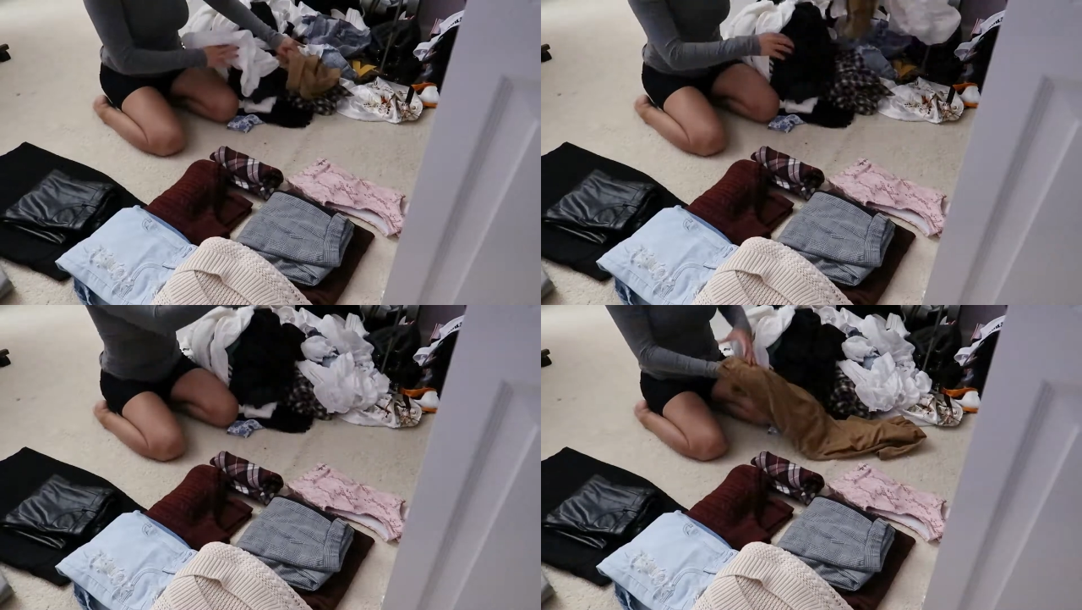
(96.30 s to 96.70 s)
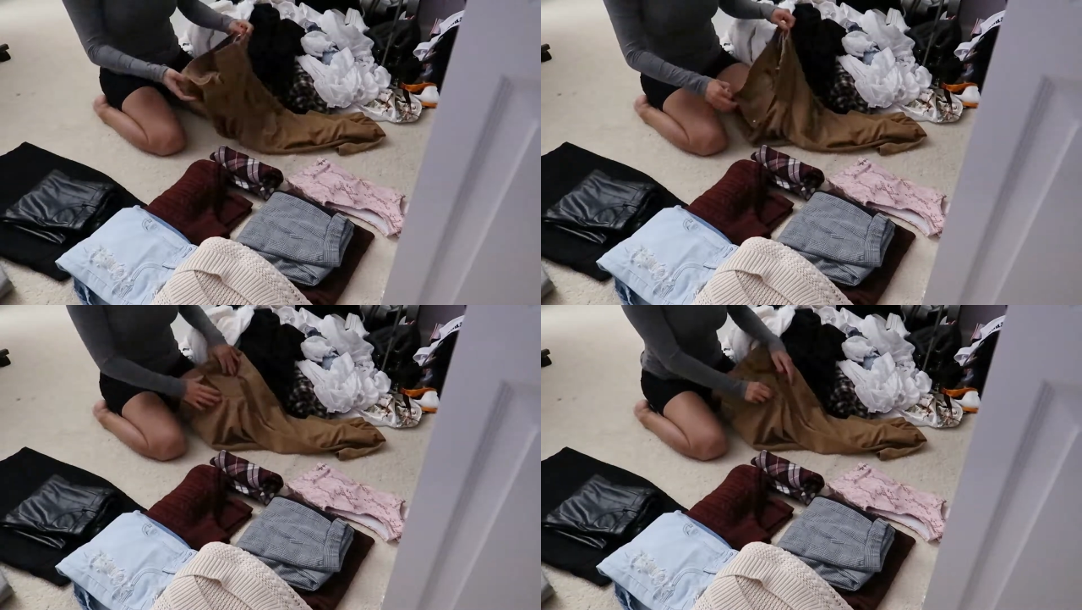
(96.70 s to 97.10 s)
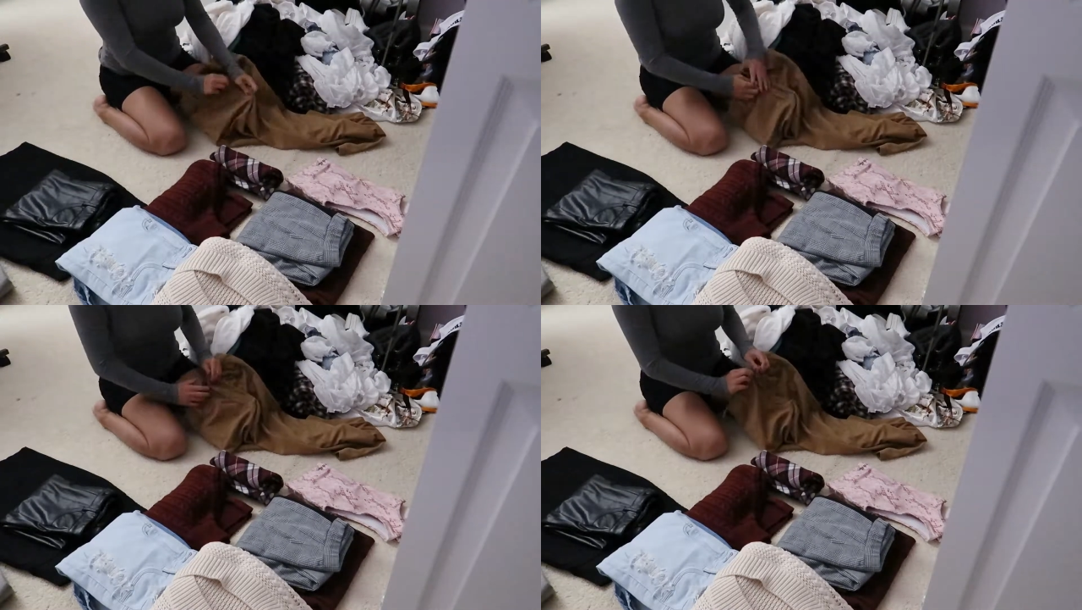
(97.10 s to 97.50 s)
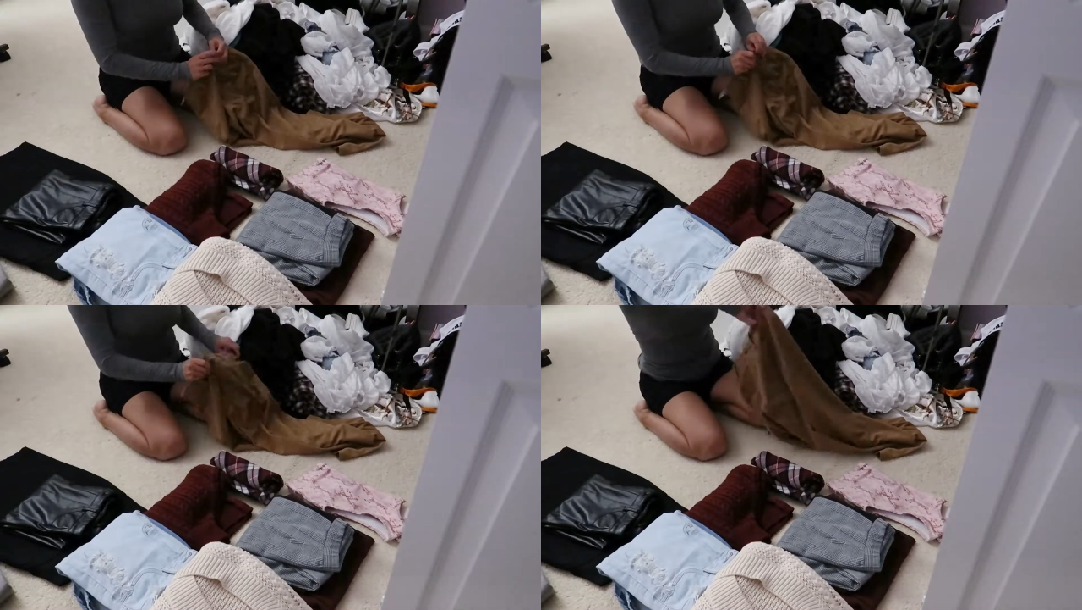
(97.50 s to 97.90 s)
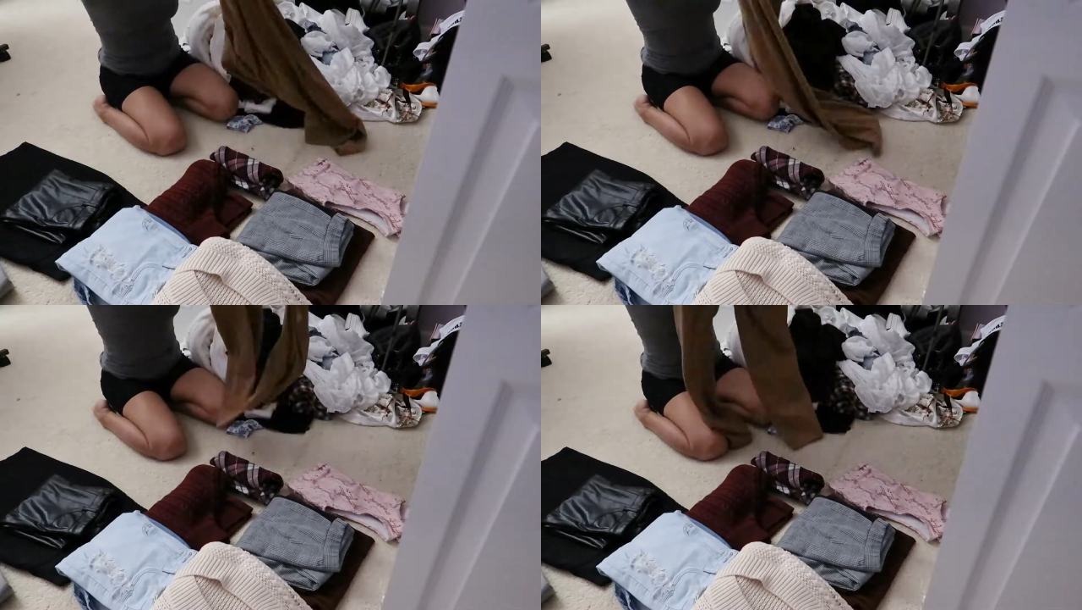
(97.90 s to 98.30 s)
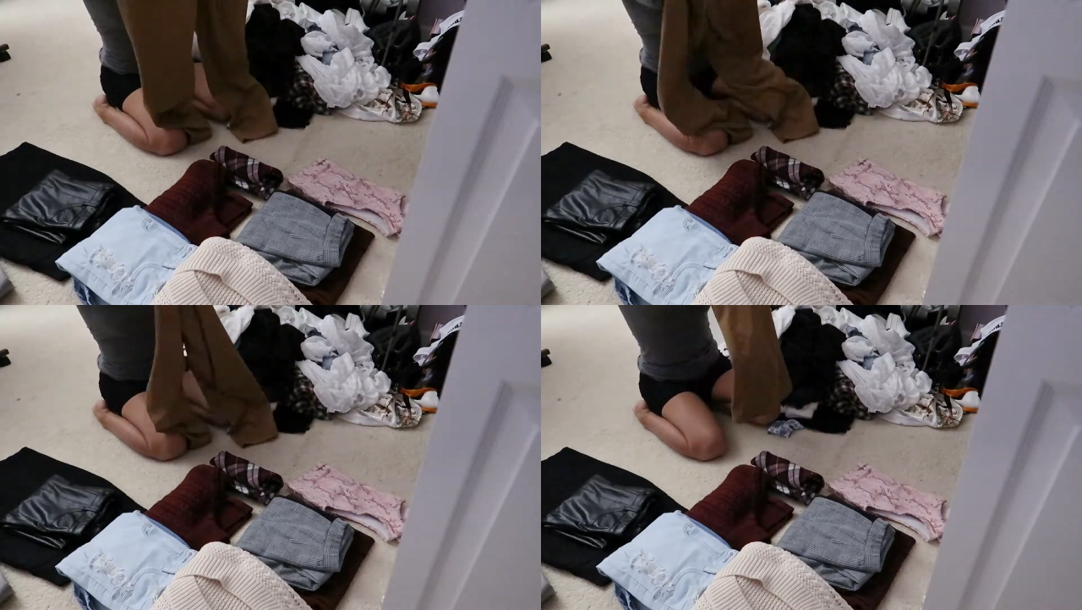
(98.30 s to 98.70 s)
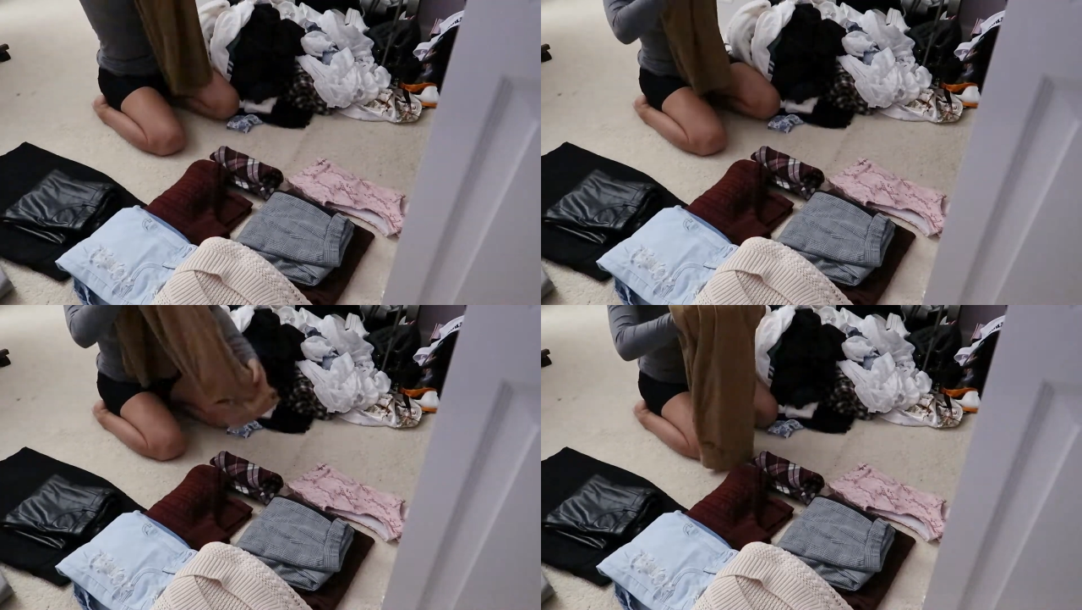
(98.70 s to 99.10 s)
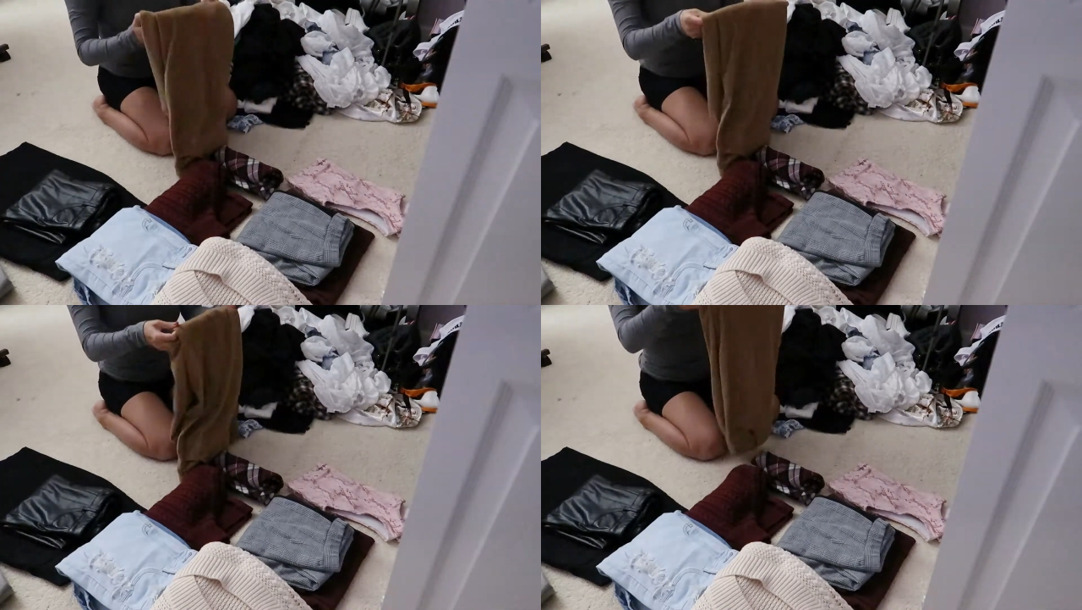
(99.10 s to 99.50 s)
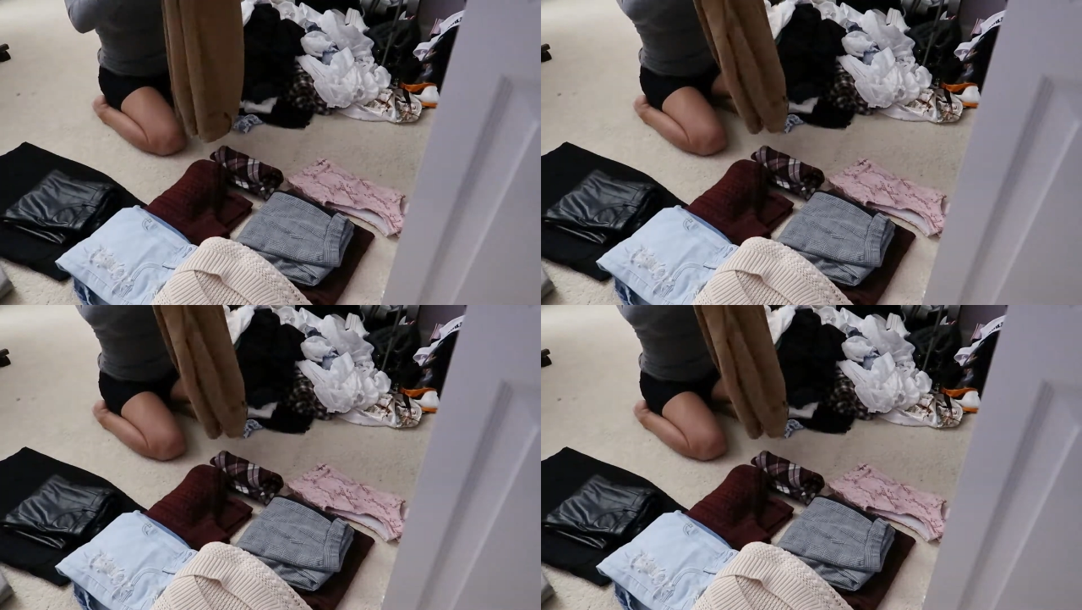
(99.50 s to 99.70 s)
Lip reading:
(no speaker visible)